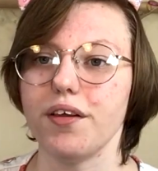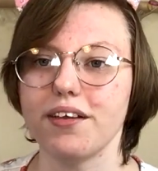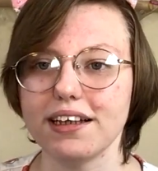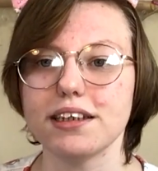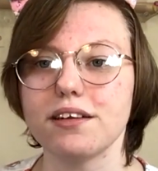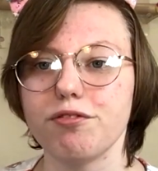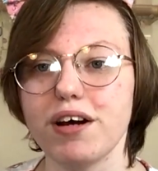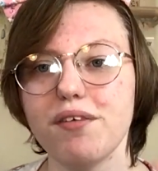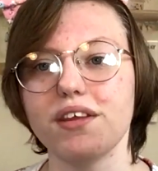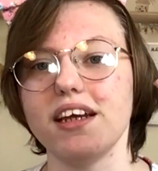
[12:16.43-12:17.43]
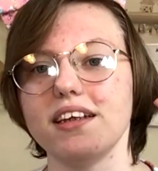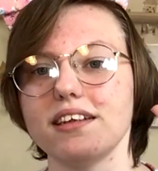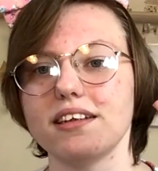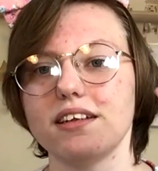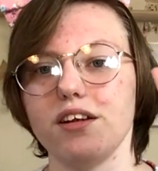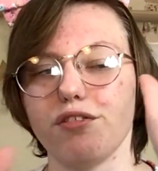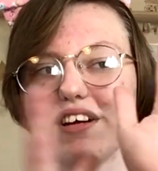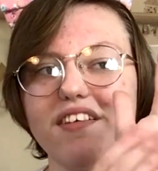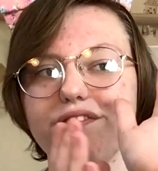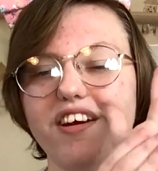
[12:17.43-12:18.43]
But 5 things,
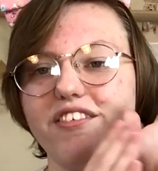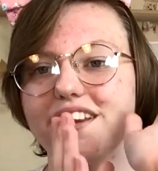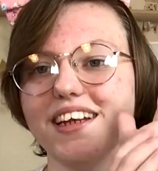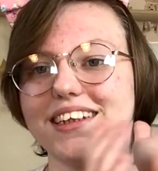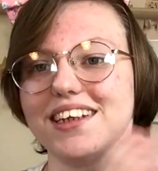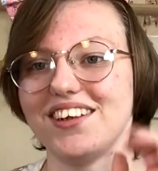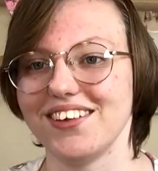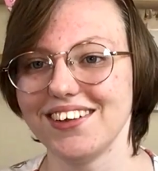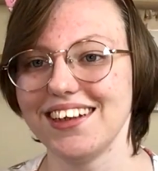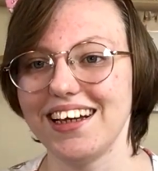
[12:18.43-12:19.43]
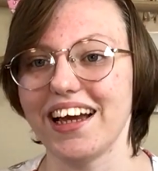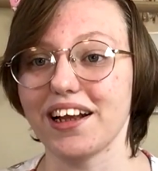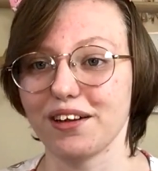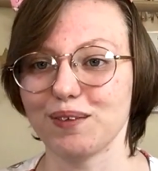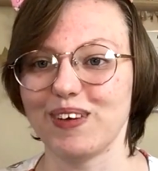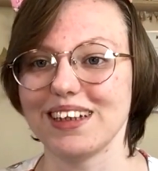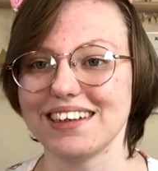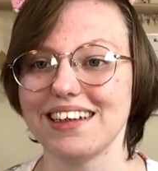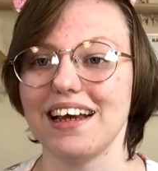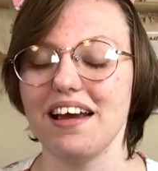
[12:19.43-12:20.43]
your 5 favorite things to do in little
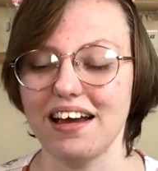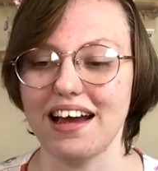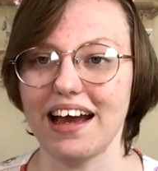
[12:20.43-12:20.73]
space.